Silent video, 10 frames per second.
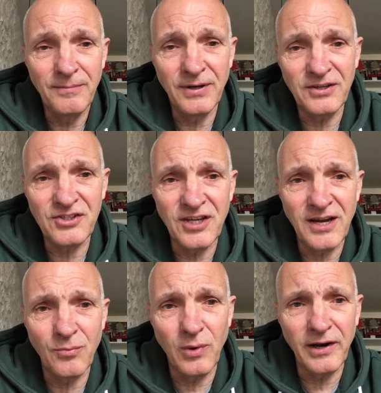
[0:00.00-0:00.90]
But
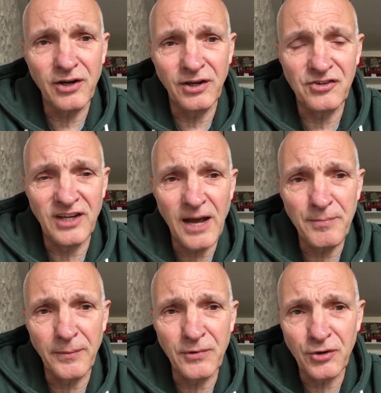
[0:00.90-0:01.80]
when I go to Dieppe,
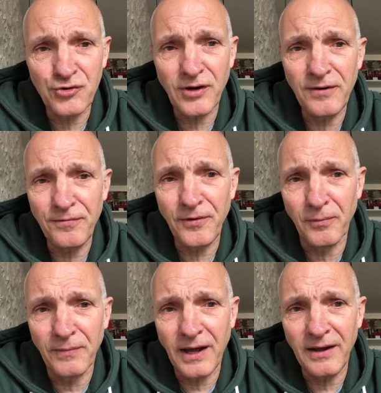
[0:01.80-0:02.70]
I'm going to try and
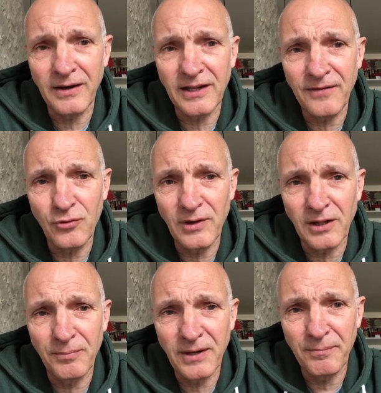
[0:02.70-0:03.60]
film that and give you a little
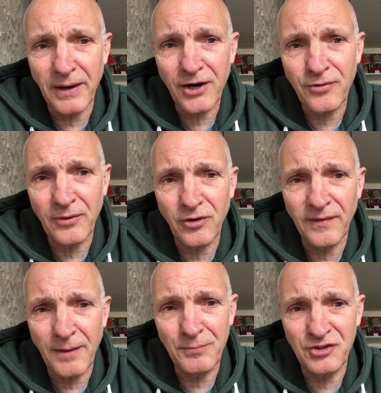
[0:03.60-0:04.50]
bit of background on
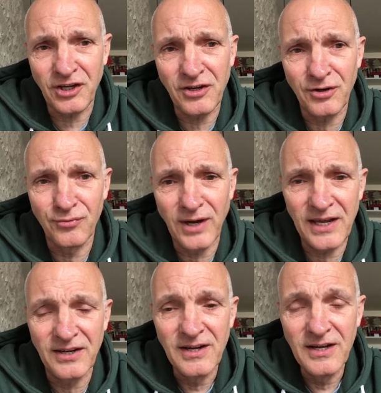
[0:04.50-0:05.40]
that particular raid.